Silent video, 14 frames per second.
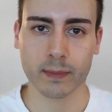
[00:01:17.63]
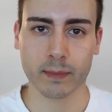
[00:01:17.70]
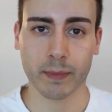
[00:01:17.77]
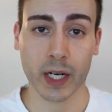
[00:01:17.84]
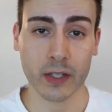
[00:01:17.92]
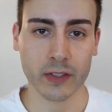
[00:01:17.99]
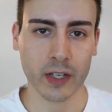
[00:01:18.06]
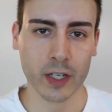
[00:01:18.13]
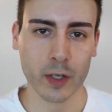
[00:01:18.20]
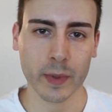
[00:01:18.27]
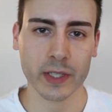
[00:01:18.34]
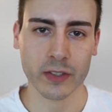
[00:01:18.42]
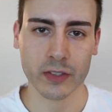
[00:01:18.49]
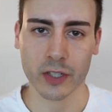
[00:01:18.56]
But I'll talk
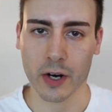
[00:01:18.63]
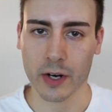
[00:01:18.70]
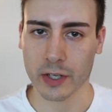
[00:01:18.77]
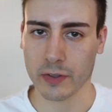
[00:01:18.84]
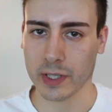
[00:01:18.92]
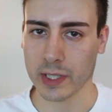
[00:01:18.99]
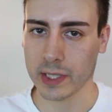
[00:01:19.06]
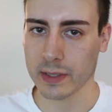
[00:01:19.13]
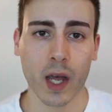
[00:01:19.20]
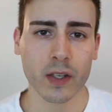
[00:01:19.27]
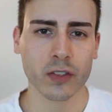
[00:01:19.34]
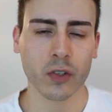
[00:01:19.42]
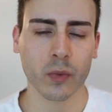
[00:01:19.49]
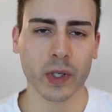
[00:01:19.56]
about the star ingredient.
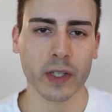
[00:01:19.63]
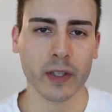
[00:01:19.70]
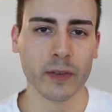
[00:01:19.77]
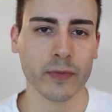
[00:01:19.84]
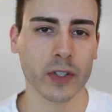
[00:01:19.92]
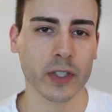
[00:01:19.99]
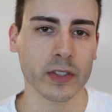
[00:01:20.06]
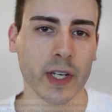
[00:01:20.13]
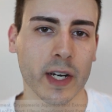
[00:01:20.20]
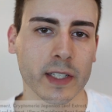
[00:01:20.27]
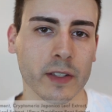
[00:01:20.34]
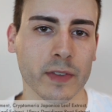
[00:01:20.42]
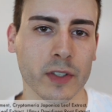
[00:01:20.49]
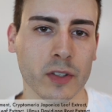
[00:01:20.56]
So one of the first
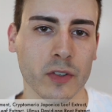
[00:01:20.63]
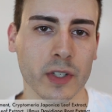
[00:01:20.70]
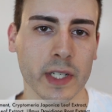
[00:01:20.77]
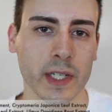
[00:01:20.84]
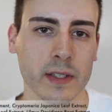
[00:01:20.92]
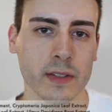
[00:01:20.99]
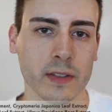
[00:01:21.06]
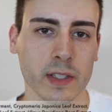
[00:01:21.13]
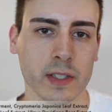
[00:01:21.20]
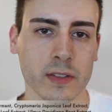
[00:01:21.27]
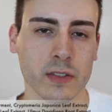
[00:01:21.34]
active ingredients is